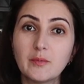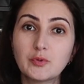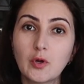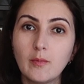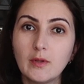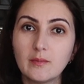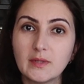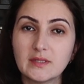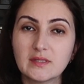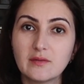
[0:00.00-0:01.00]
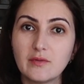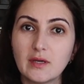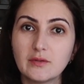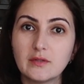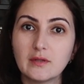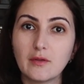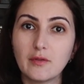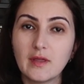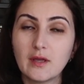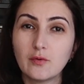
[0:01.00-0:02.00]
the problem is that
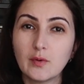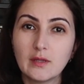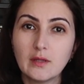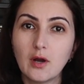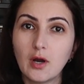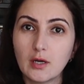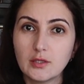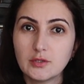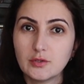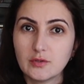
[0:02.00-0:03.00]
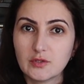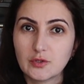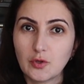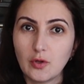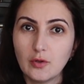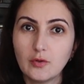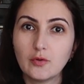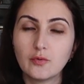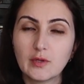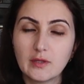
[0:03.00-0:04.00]
they are really hard to install.
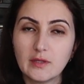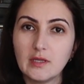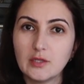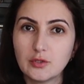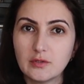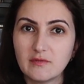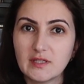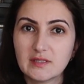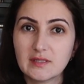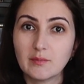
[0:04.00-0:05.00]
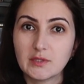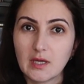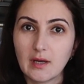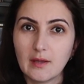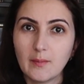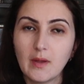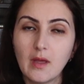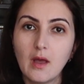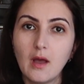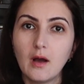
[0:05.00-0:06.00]
You really need to invest some time.
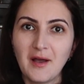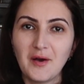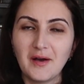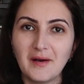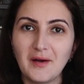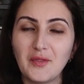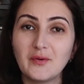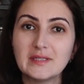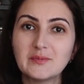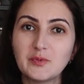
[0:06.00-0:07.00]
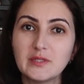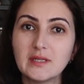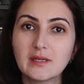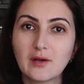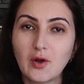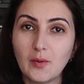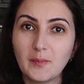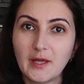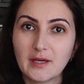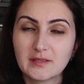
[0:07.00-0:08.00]
There is pretty
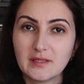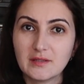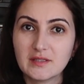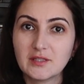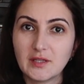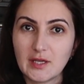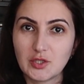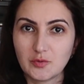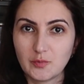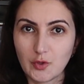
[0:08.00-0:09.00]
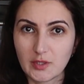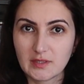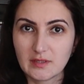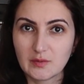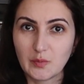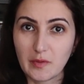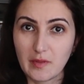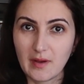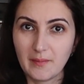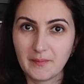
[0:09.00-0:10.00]
complex installation process with
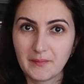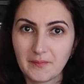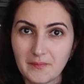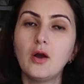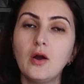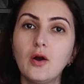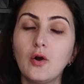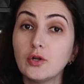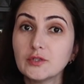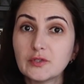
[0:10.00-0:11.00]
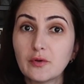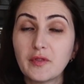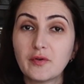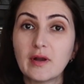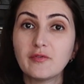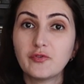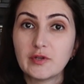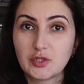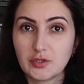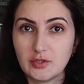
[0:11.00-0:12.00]
them. Also, there are
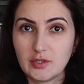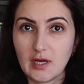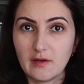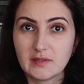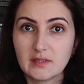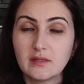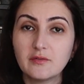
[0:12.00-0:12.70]
friction drives.